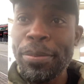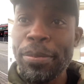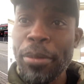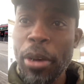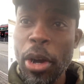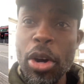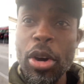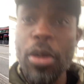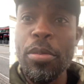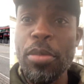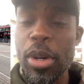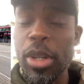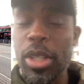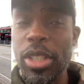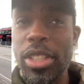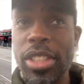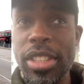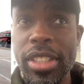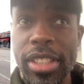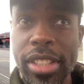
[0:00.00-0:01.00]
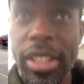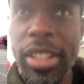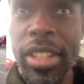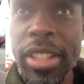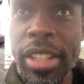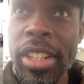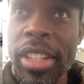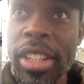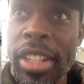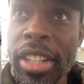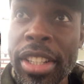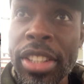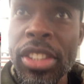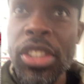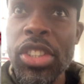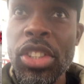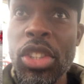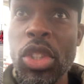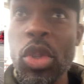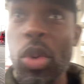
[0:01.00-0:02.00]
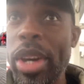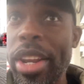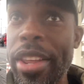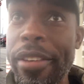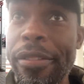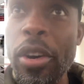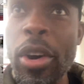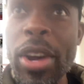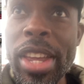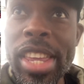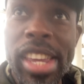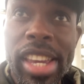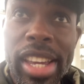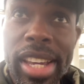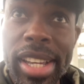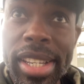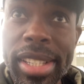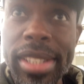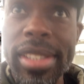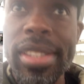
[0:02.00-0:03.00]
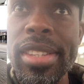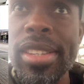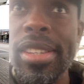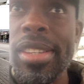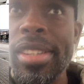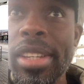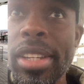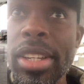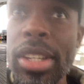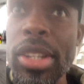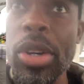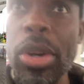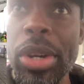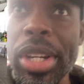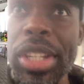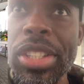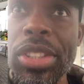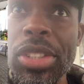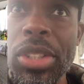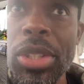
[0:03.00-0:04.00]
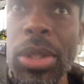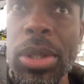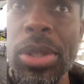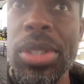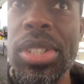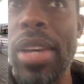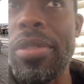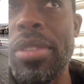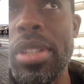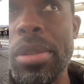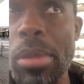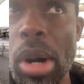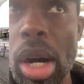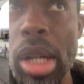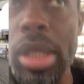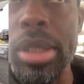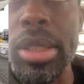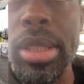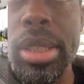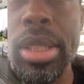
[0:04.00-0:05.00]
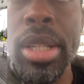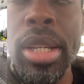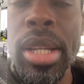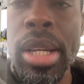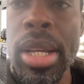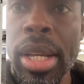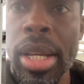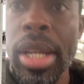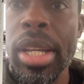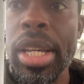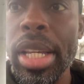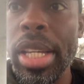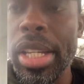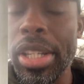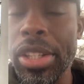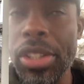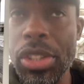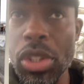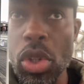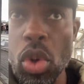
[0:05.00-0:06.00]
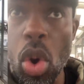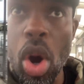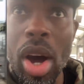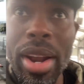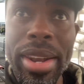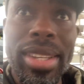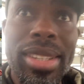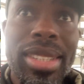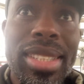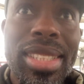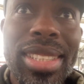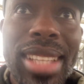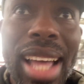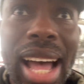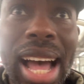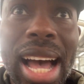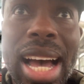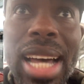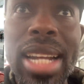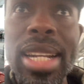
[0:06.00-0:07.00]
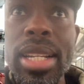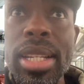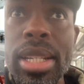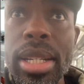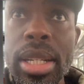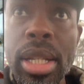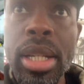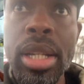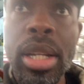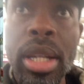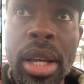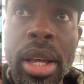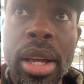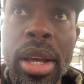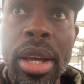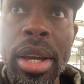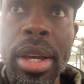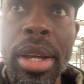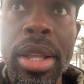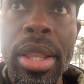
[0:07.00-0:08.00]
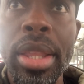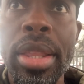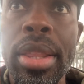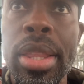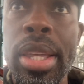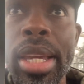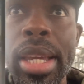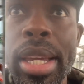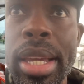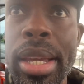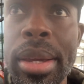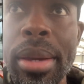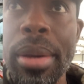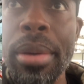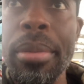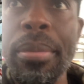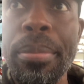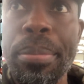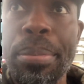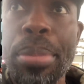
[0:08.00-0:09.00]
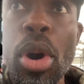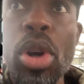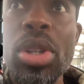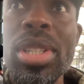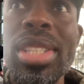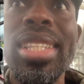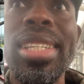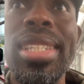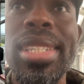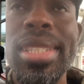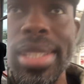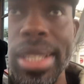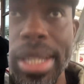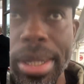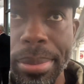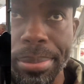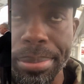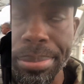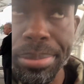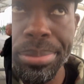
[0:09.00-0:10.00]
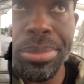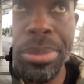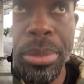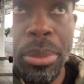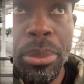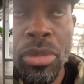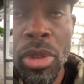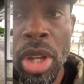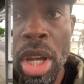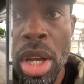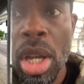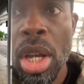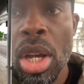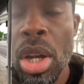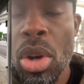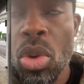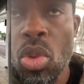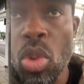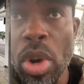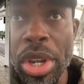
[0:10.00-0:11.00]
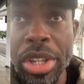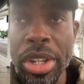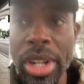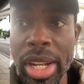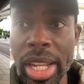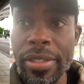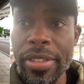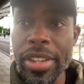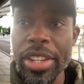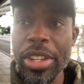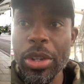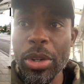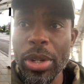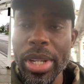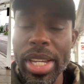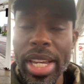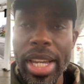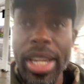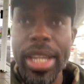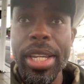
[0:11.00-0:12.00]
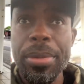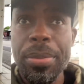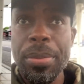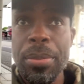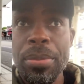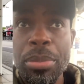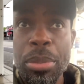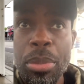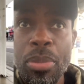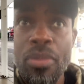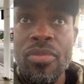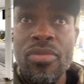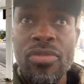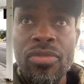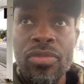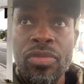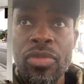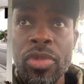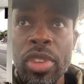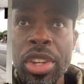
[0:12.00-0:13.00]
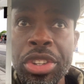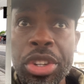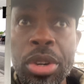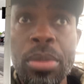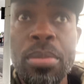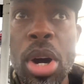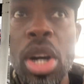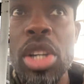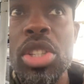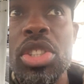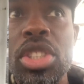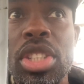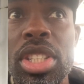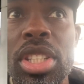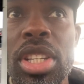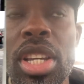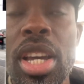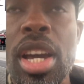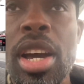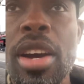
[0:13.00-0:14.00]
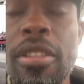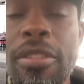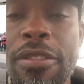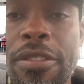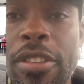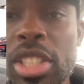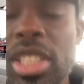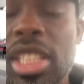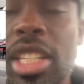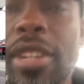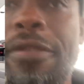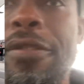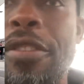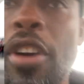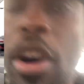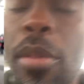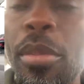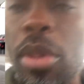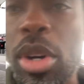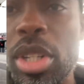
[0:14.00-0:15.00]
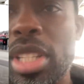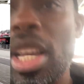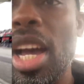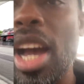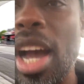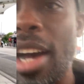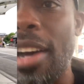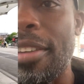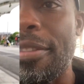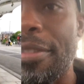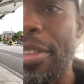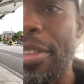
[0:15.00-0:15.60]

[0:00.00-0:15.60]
almost 24 years, going to 7 months, is to understand the bus system. When you live in UK, you must first and foremost have